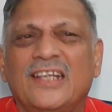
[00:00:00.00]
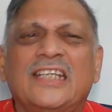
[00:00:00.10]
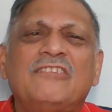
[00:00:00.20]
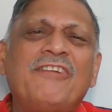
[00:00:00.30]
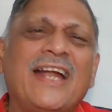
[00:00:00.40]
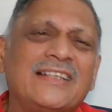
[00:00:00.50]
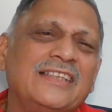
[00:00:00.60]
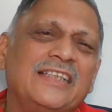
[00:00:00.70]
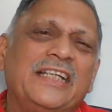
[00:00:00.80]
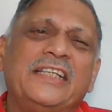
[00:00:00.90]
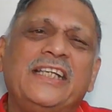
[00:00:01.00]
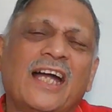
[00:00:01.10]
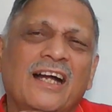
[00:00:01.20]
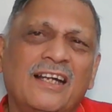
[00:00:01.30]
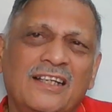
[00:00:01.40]
In fact, in
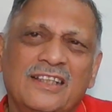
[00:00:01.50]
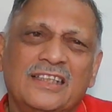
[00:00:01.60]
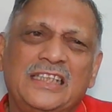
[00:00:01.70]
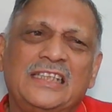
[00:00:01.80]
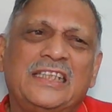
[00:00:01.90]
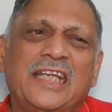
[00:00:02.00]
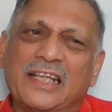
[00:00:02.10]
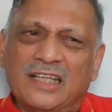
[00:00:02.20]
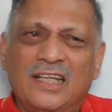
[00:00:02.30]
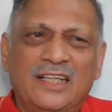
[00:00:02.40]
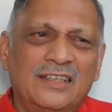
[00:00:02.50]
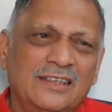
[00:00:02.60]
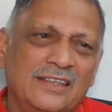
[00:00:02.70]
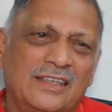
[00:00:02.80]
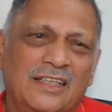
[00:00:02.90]
India, in Kerala,
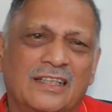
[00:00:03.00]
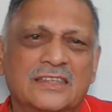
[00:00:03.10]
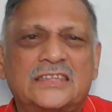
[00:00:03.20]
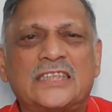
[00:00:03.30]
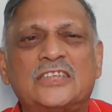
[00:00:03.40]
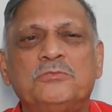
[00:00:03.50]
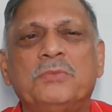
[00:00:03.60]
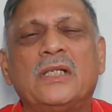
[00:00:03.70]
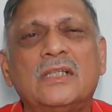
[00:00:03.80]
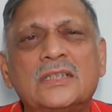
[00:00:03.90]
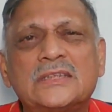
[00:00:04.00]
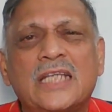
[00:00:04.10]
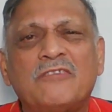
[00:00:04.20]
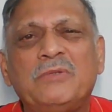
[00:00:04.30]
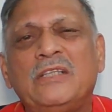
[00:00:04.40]
such mirrors
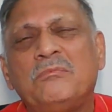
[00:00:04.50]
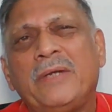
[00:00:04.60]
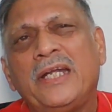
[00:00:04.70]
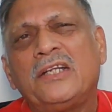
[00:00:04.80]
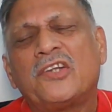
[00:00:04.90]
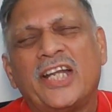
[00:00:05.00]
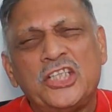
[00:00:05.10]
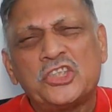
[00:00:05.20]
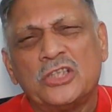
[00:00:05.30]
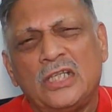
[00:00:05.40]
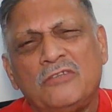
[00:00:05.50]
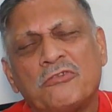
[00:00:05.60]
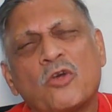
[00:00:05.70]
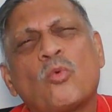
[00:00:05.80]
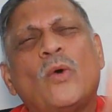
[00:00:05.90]
have been made traditionally
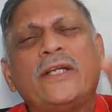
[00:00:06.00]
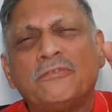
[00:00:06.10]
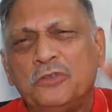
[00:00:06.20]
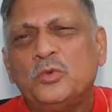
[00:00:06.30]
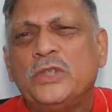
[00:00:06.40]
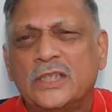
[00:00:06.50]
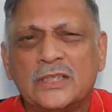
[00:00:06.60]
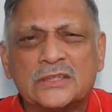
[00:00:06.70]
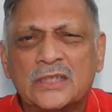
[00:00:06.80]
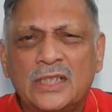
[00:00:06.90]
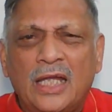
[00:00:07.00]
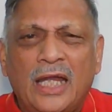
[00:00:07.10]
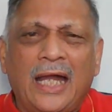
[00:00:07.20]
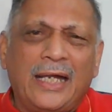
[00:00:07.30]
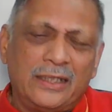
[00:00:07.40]
for quite a few years,
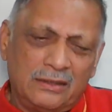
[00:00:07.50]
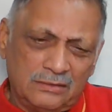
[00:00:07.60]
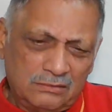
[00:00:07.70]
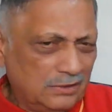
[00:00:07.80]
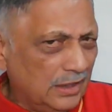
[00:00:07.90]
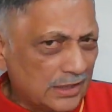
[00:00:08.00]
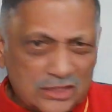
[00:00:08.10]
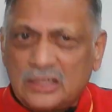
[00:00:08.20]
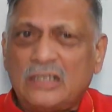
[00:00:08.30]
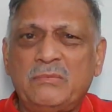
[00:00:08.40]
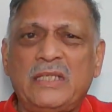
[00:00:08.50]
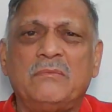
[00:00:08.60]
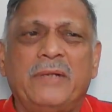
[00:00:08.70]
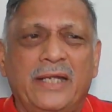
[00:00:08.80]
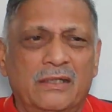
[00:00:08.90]
and they are still being
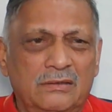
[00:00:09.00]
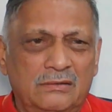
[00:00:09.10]
made.